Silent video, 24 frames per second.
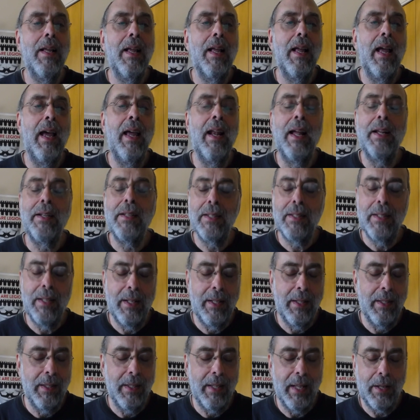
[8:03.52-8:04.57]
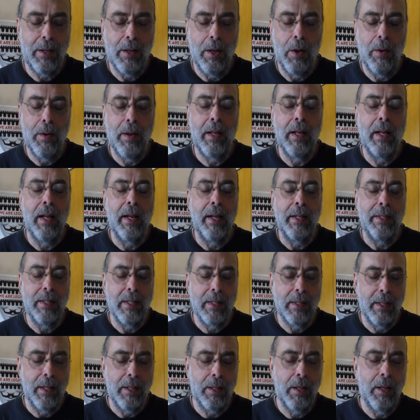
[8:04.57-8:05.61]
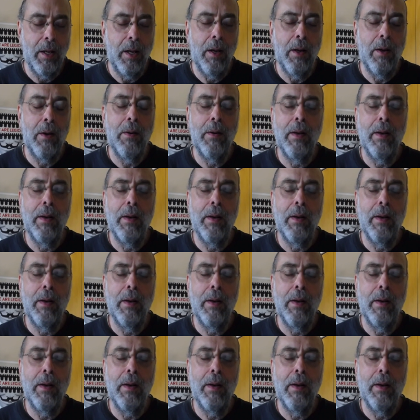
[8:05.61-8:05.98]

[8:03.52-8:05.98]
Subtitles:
And I just need to let go, and I just let go.